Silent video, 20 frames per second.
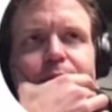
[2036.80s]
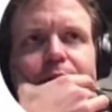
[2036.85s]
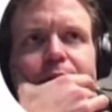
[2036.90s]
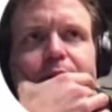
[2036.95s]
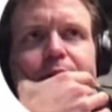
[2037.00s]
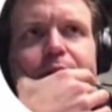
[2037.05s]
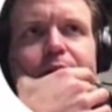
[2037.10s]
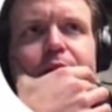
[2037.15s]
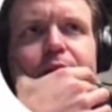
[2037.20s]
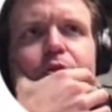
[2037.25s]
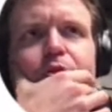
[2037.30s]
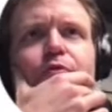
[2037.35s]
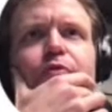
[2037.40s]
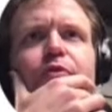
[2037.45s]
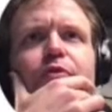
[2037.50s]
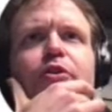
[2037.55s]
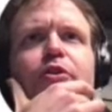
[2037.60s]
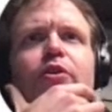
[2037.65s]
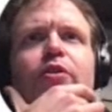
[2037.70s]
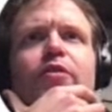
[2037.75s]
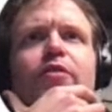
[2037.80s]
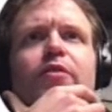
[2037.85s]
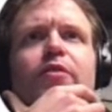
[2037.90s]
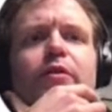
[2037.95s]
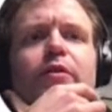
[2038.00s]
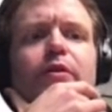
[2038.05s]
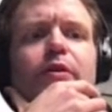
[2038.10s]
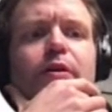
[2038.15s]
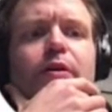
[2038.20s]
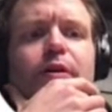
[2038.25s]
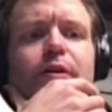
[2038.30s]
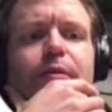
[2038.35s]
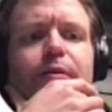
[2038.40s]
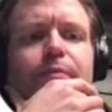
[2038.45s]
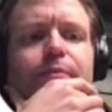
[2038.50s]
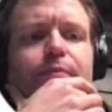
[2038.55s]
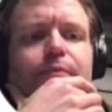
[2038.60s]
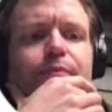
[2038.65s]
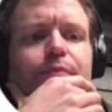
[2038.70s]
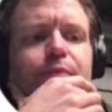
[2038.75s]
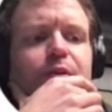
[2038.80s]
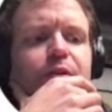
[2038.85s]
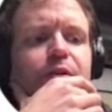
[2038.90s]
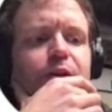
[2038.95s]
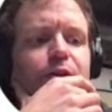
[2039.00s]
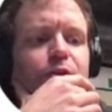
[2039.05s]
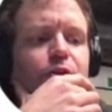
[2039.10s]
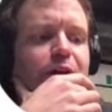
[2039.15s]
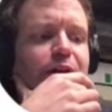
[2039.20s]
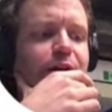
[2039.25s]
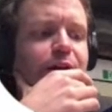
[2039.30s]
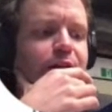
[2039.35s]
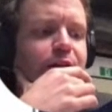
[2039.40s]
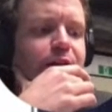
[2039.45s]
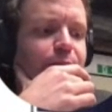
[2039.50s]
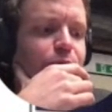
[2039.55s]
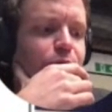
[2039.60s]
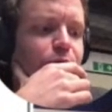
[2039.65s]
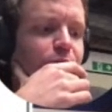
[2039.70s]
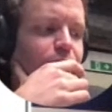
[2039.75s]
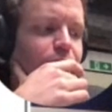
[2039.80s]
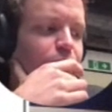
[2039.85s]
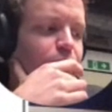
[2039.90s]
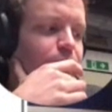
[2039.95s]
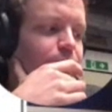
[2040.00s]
Did you visit the Dutch hacker camps, Gilles?